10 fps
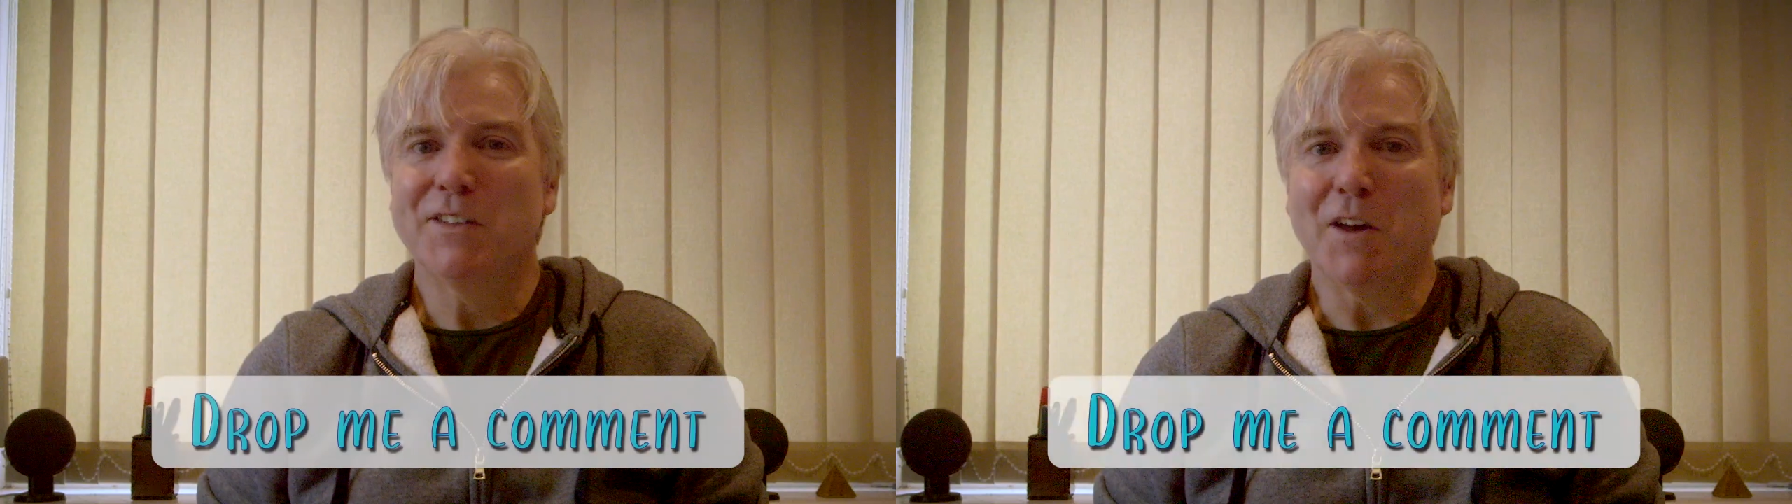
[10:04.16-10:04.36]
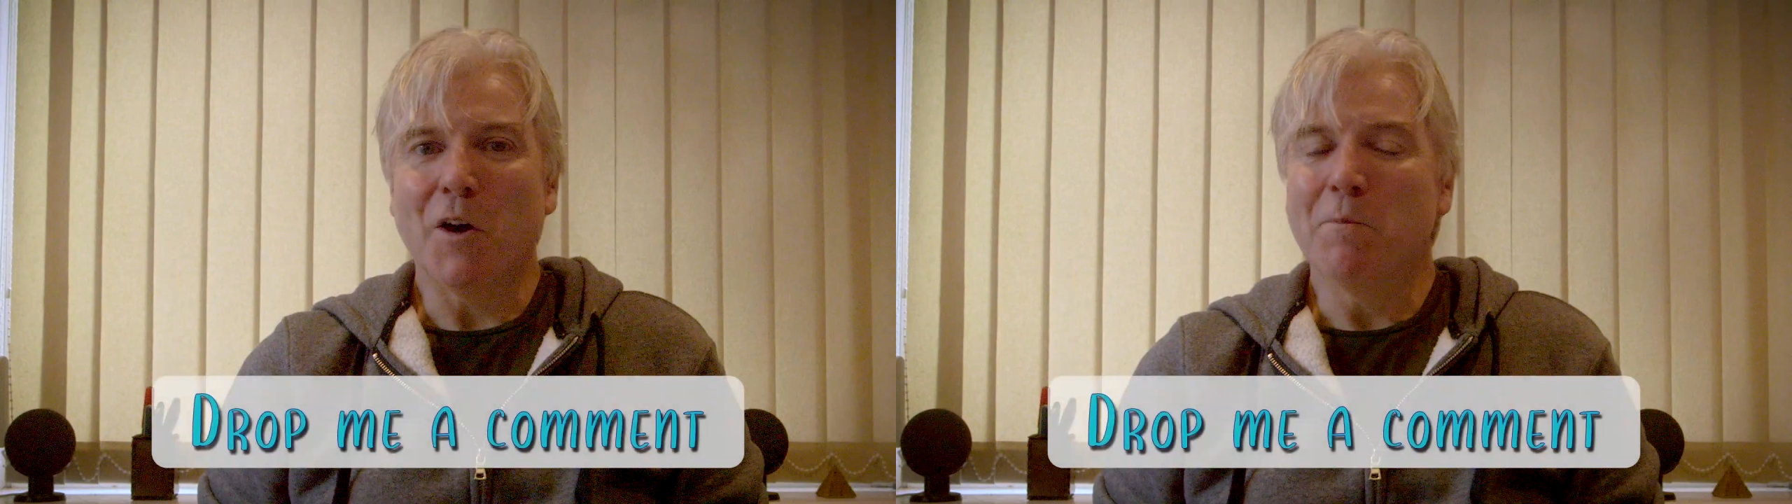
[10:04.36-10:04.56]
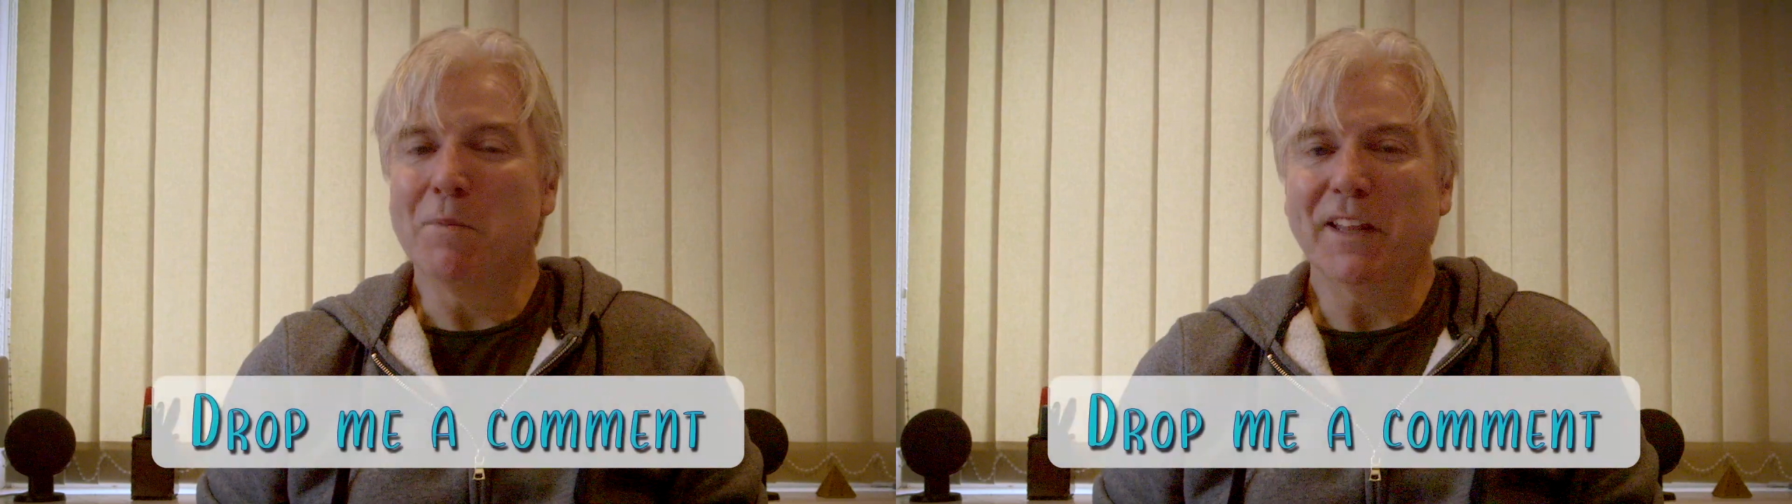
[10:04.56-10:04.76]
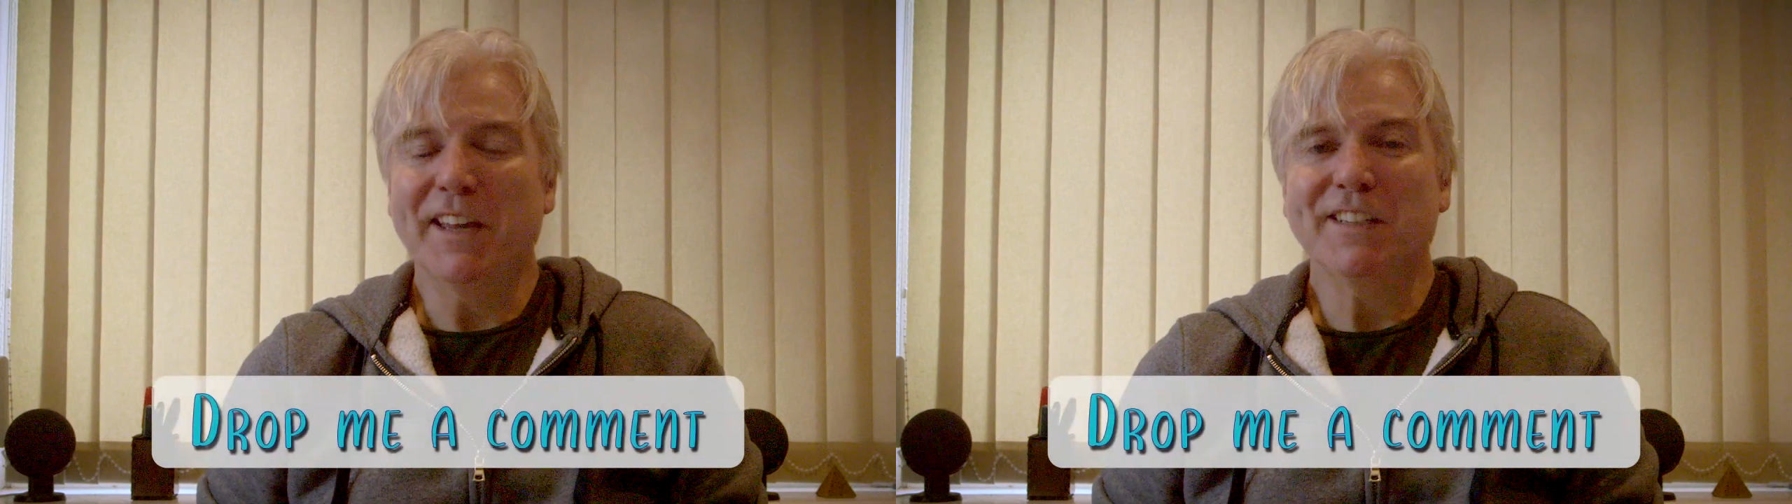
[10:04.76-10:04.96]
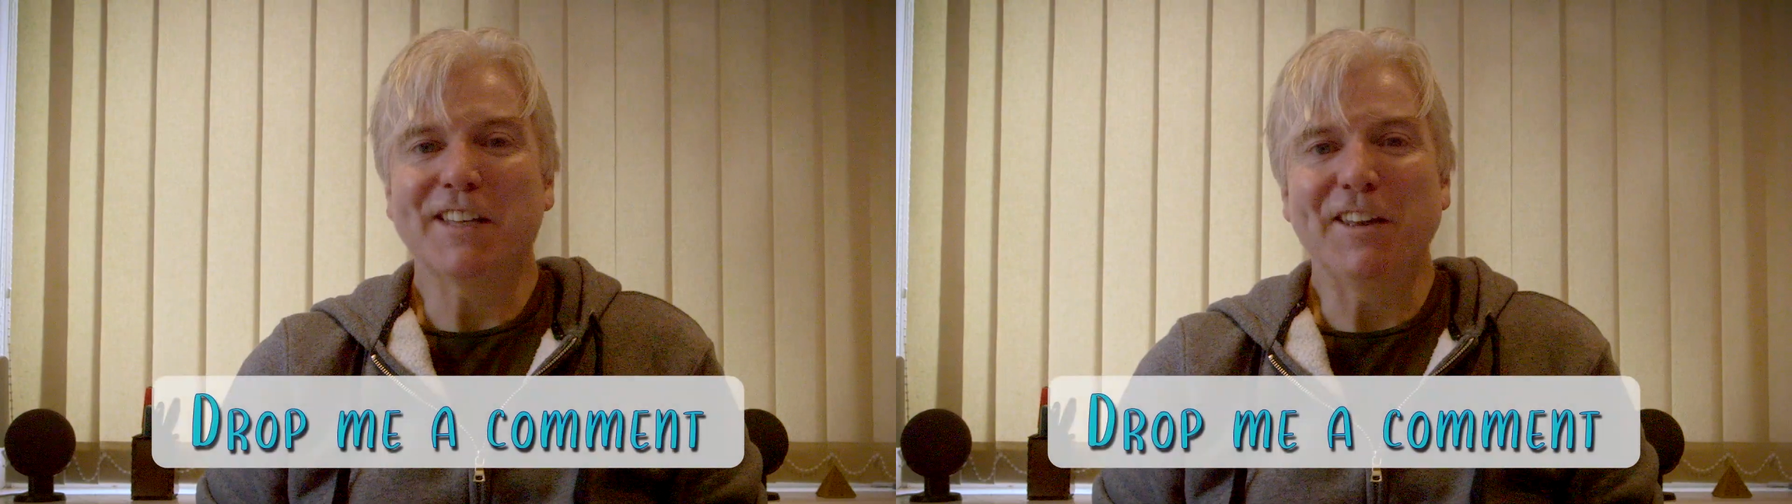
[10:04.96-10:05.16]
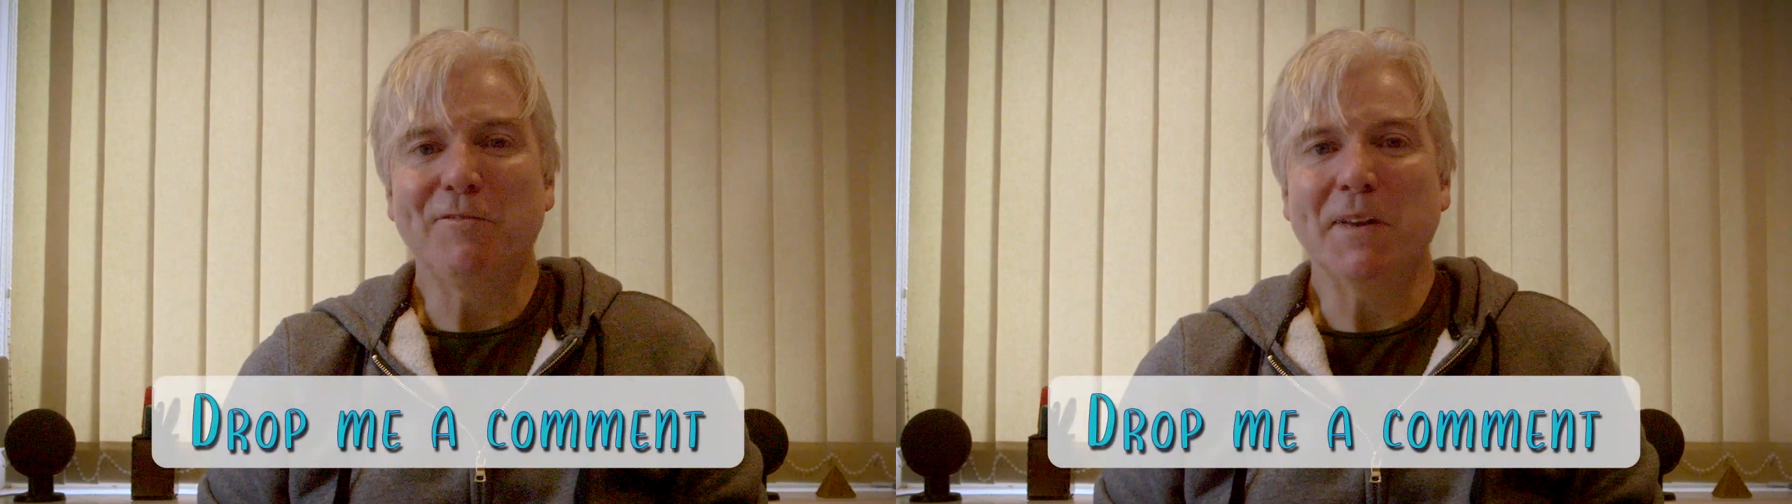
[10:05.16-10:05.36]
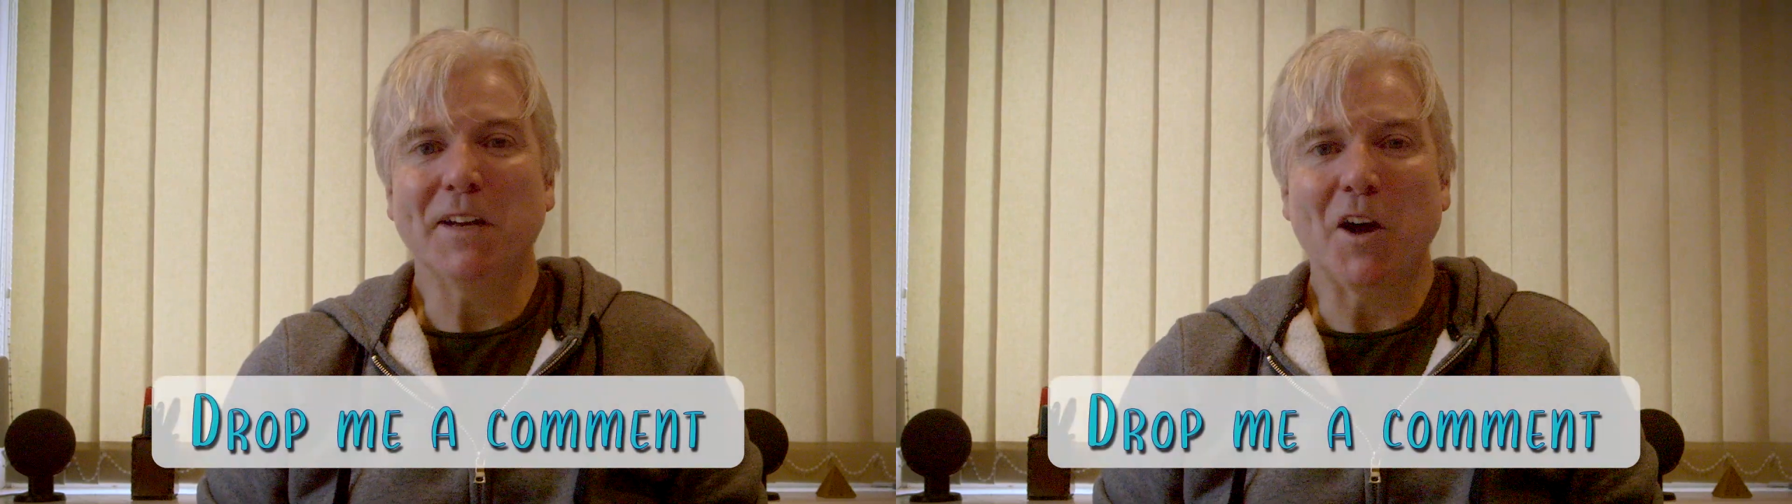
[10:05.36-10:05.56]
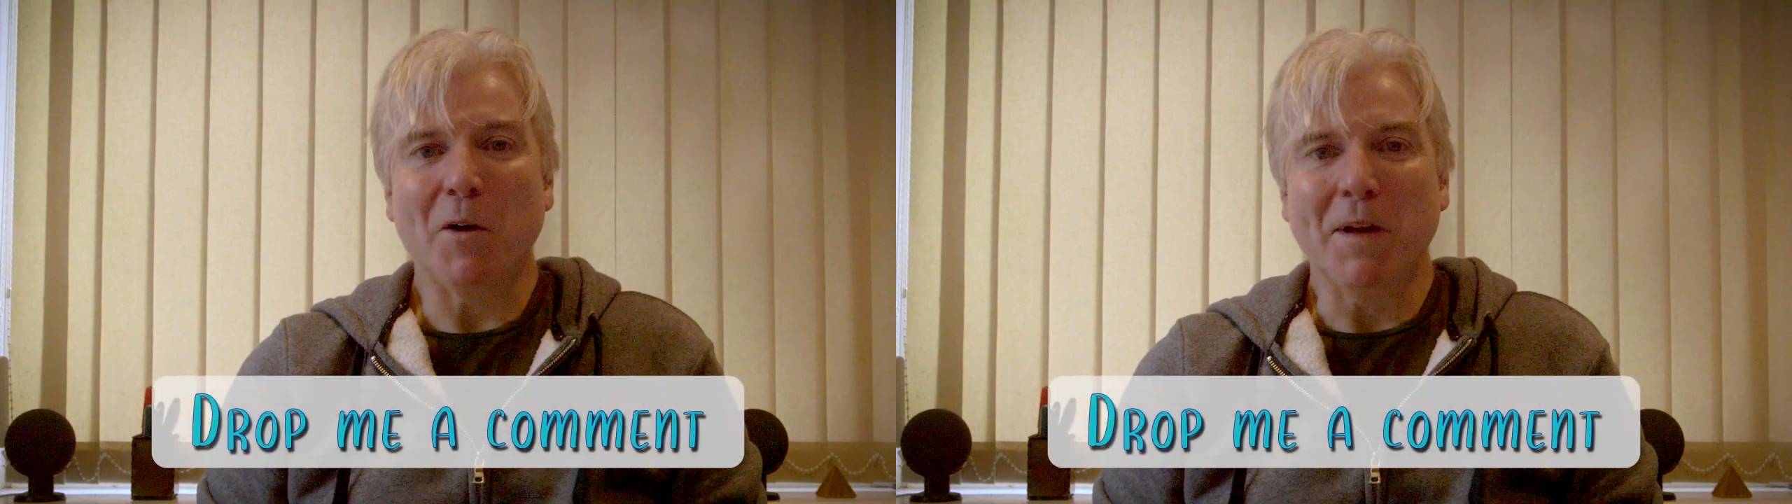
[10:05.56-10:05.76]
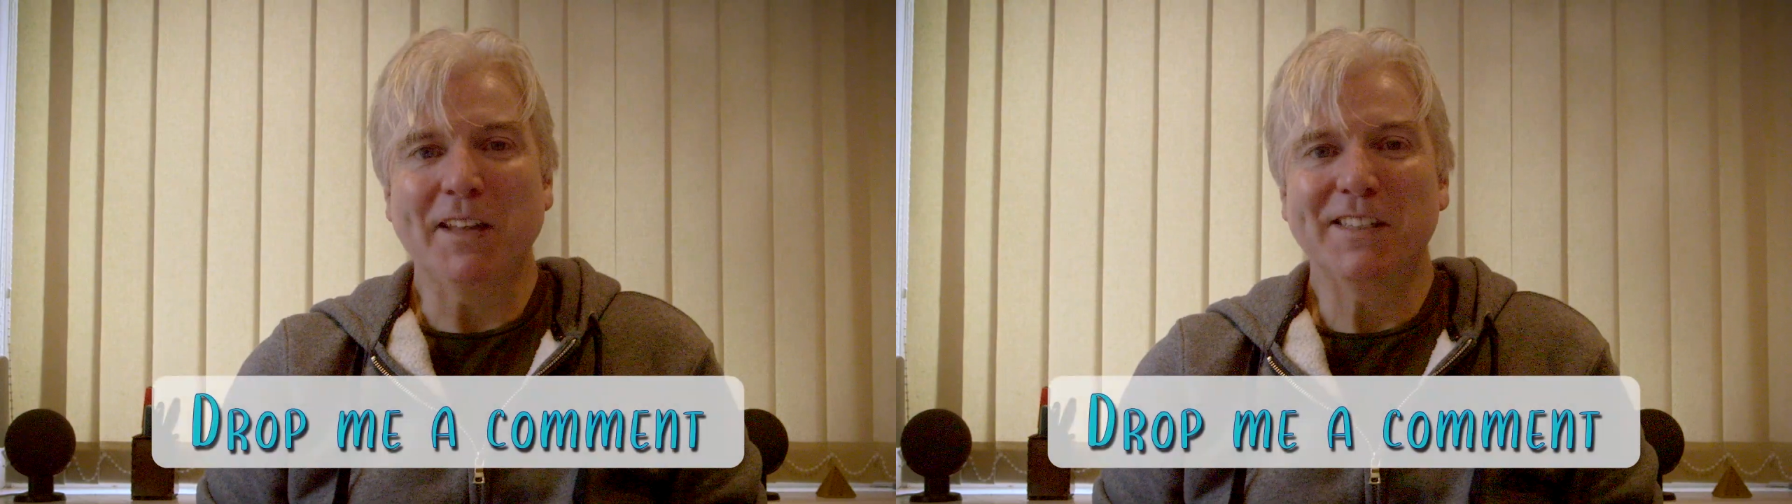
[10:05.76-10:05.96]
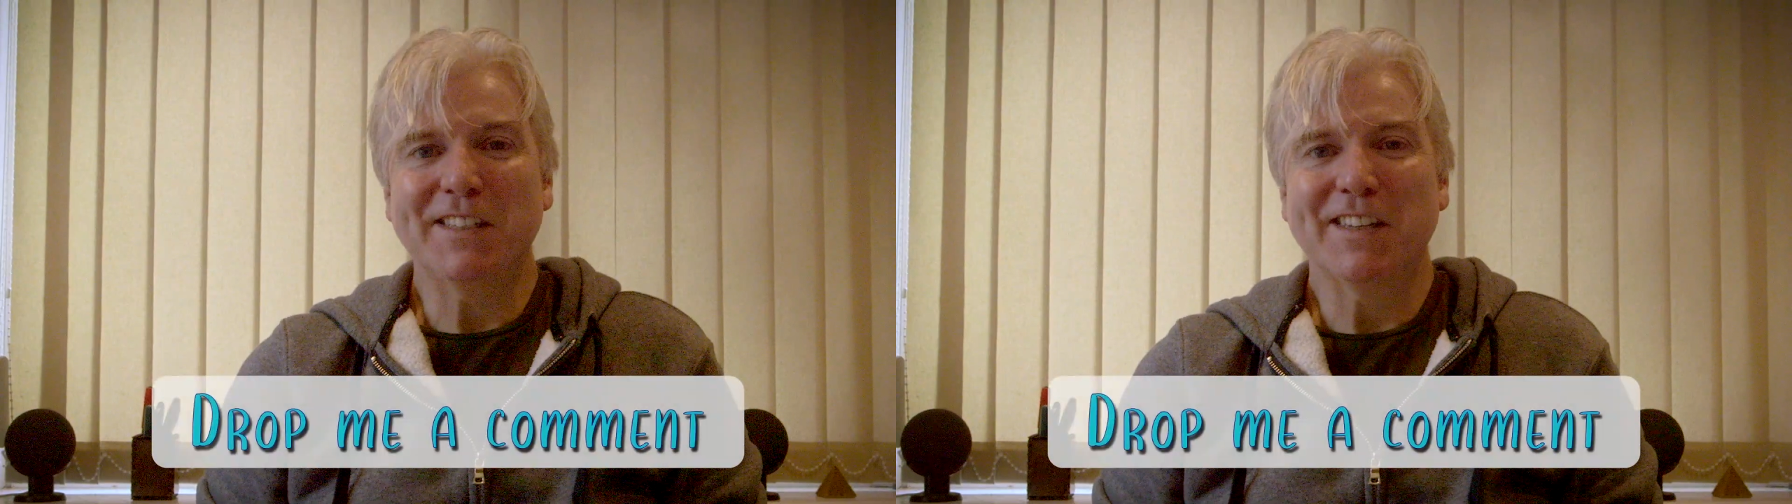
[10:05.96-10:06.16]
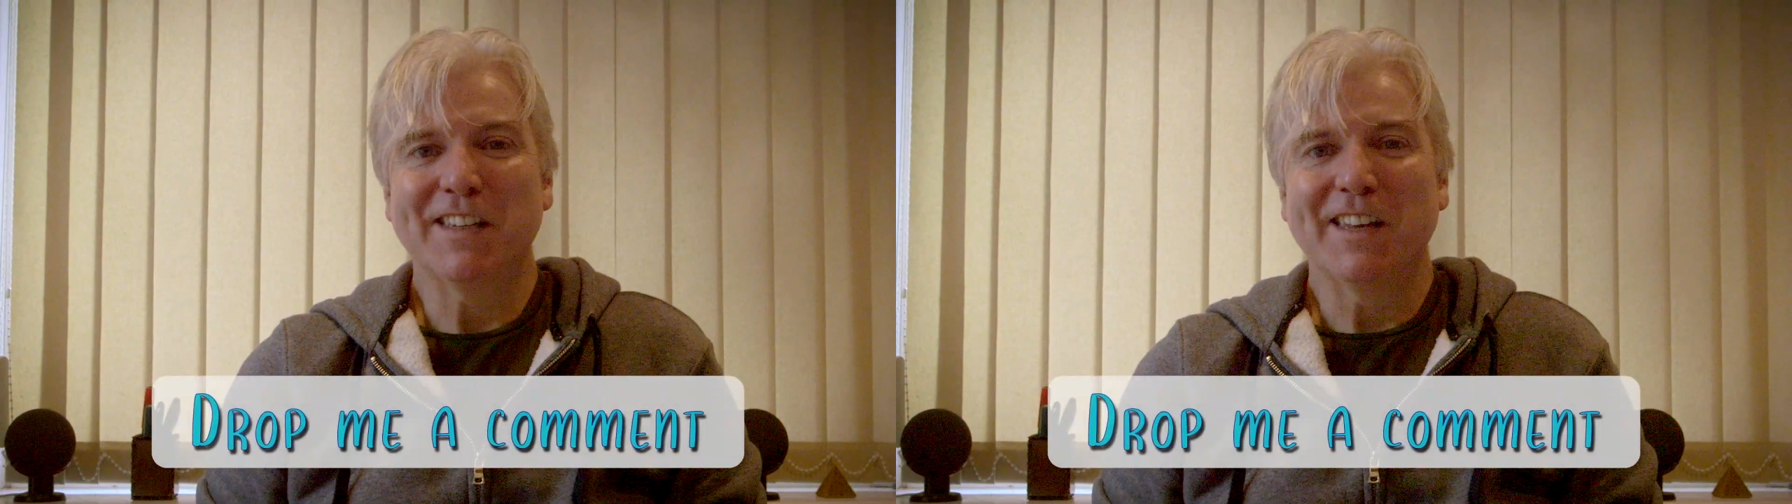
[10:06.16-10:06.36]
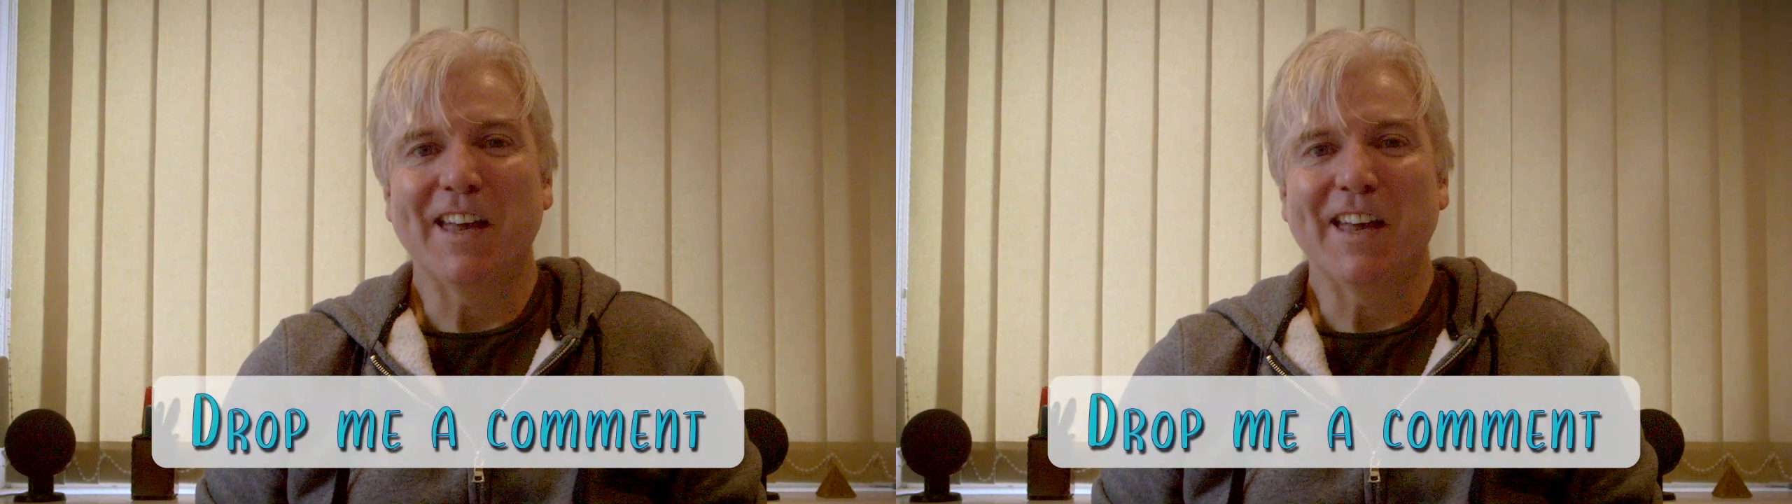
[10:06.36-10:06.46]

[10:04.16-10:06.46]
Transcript: So please leave me a comment